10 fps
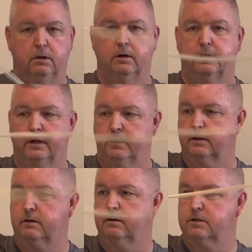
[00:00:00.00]
and
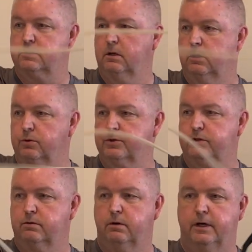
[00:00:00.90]
then this
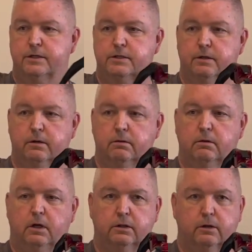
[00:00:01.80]
hose has a
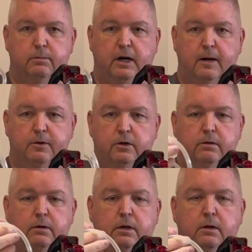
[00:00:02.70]
little bobber
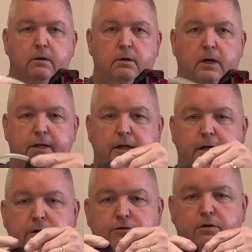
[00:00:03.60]
on the
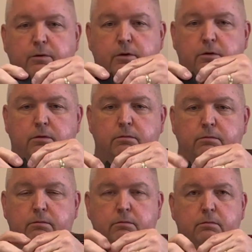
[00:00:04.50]
end, so
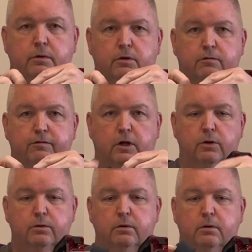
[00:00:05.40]
it'll
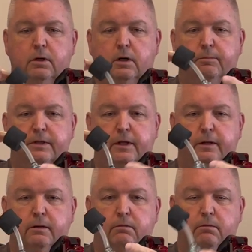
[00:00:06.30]
float, but
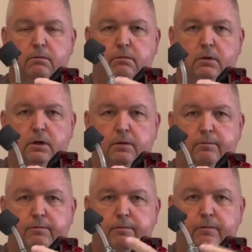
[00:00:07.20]
then
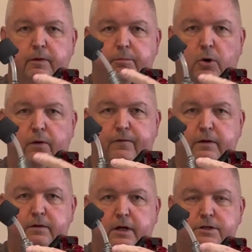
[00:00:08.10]
the part
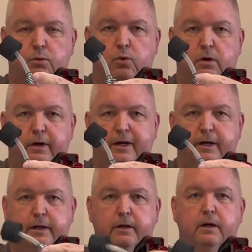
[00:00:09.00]
that takes the water
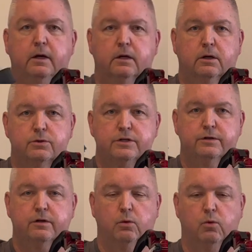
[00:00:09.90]
in goes
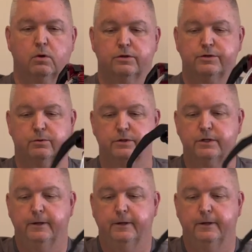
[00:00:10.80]
into the water source.